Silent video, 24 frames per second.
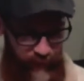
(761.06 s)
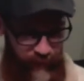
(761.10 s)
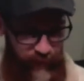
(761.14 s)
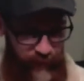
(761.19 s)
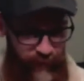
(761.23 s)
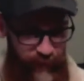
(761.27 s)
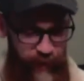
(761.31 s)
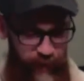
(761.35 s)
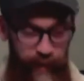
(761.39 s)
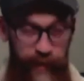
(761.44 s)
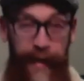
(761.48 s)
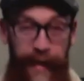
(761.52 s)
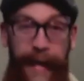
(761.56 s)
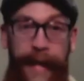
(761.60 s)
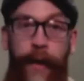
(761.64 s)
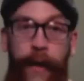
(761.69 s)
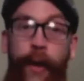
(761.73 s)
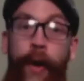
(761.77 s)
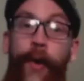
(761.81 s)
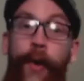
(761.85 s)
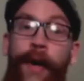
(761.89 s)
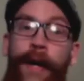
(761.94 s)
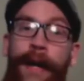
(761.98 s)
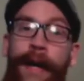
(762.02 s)

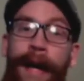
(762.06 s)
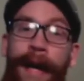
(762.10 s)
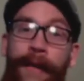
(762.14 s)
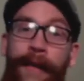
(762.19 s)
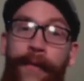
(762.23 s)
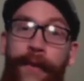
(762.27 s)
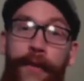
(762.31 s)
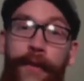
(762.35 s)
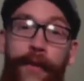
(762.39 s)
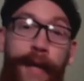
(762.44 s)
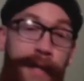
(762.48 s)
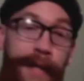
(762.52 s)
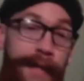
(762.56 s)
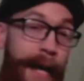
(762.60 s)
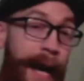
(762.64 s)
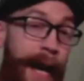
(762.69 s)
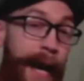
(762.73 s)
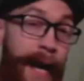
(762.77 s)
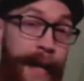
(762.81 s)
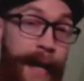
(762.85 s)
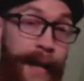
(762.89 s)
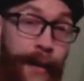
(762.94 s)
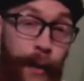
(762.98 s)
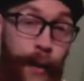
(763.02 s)
And I haven't tried the
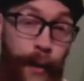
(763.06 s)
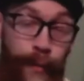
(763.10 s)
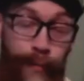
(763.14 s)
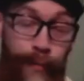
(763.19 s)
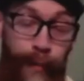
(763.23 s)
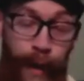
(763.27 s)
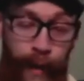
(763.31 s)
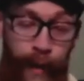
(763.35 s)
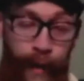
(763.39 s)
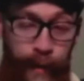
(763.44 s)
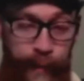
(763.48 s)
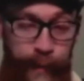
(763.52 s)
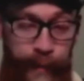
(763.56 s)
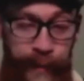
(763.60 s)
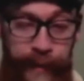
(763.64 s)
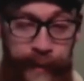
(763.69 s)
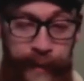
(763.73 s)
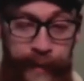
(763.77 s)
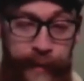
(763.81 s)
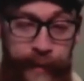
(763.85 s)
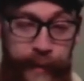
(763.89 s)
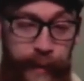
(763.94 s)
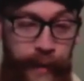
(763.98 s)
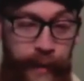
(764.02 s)
high hold balm yet
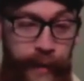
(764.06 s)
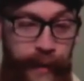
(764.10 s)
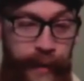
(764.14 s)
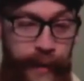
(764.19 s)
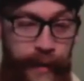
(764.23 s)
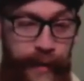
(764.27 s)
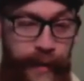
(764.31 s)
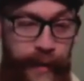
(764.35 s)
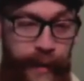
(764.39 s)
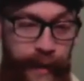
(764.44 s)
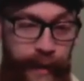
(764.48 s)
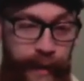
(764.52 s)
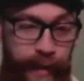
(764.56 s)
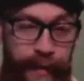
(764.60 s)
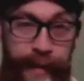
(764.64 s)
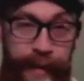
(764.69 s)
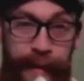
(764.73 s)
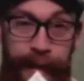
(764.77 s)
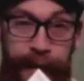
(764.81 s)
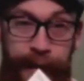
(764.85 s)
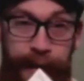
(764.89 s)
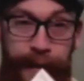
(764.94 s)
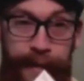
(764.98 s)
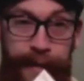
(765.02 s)
either. And
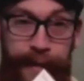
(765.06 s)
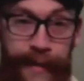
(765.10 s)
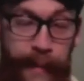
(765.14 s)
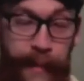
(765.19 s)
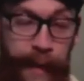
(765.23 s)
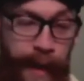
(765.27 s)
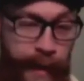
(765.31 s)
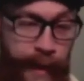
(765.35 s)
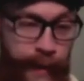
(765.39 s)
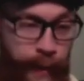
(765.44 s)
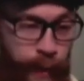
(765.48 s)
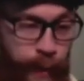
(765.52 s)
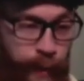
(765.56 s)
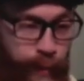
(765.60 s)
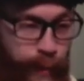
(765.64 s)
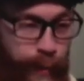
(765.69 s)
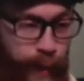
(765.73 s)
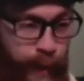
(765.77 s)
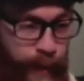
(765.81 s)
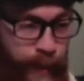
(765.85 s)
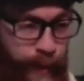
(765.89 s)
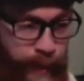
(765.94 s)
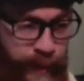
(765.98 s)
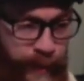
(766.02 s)
I got some high hold
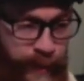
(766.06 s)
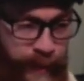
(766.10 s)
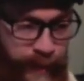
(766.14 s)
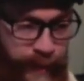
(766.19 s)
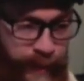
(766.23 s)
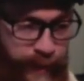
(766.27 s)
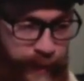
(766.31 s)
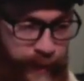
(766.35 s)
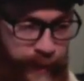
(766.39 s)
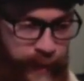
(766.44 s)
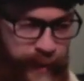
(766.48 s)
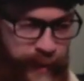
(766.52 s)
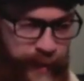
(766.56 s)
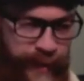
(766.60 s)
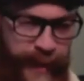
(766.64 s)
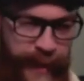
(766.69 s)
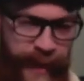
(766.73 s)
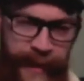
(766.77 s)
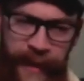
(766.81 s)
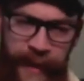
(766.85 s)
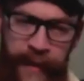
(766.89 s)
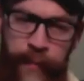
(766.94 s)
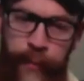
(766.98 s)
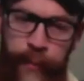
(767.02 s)
balm in here.
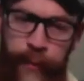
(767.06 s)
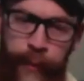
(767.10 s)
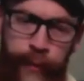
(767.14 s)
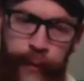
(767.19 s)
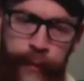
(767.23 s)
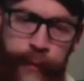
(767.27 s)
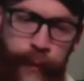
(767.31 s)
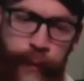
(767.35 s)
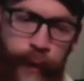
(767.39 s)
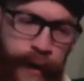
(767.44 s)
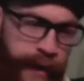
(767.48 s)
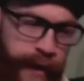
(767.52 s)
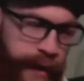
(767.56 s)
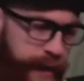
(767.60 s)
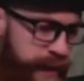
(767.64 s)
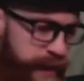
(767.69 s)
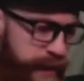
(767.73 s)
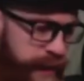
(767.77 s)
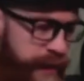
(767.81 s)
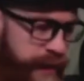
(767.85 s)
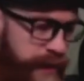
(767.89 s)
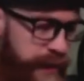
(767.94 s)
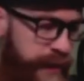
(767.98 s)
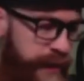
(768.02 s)
And improved
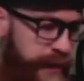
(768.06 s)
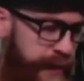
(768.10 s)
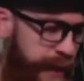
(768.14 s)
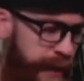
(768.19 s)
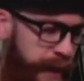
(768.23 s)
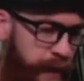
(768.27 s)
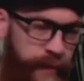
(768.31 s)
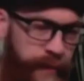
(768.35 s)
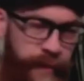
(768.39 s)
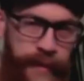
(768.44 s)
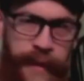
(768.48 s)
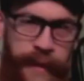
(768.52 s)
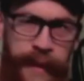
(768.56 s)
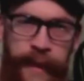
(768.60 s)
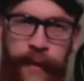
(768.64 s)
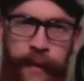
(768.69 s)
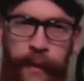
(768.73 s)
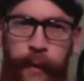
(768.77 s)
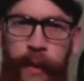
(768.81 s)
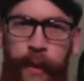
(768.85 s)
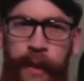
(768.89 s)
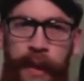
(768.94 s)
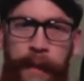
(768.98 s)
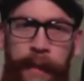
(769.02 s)
frankincense and
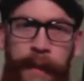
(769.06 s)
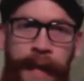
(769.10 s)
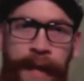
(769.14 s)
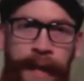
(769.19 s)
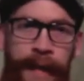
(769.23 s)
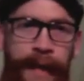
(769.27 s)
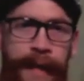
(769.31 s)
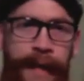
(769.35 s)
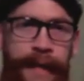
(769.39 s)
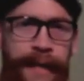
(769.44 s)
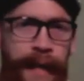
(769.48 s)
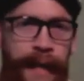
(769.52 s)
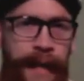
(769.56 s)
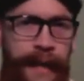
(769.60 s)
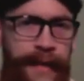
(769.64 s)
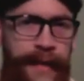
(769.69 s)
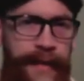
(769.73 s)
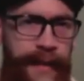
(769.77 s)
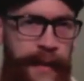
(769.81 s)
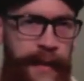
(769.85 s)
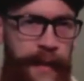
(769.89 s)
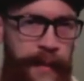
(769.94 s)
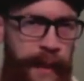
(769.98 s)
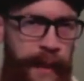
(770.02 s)
sandalwood. I'm kind of like
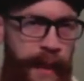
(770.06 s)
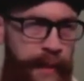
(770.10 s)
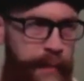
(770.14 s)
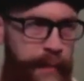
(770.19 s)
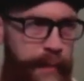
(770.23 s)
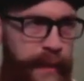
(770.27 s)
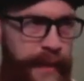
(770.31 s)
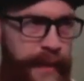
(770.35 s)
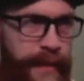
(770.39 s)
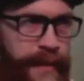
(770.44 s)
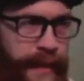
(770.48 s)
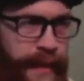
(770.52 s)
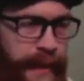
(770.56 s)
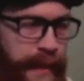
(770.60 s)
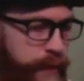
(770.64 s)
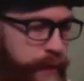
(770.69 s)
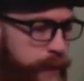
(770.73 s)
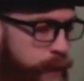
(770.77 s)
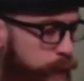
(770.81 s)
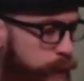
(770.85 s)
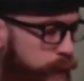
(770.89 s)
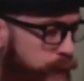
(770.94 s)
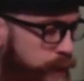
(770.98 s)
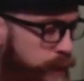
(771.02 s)
Tyson. I'm not a big
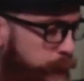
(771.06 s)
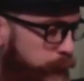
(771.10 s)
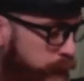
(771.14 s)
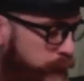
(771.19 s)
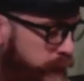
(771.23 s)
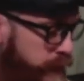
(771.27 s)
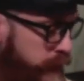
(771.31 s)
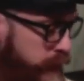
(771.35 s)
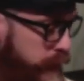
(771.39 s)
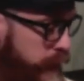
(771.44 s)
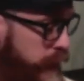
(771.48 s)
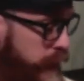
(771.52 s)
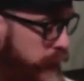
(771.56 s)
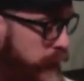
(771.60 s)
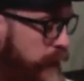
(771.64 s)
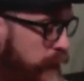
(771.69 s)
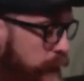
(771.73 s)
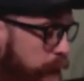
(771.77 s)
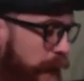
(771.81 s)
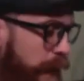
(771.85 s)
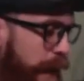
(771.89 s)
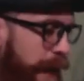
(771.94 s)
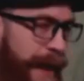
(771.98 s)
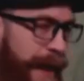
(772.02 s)
sandalwood person,
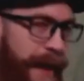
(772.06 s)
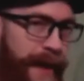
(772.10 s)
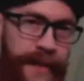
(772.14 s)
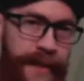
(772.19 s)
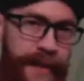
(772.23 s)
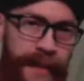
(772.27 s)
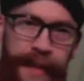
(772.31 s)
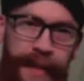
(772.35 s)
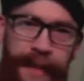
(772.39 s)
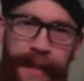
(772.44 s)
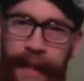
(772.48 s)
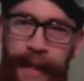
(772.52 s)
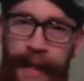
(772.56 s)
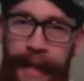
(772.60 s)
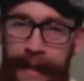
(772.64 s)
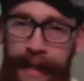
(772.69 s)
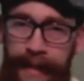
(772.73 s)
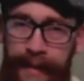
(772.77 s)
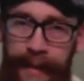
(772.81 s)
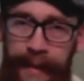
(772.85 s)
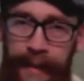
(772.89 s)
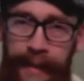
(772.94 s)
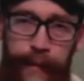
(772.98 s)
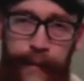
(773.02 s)
but I actually like
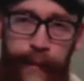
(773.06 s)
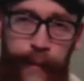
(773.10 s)
the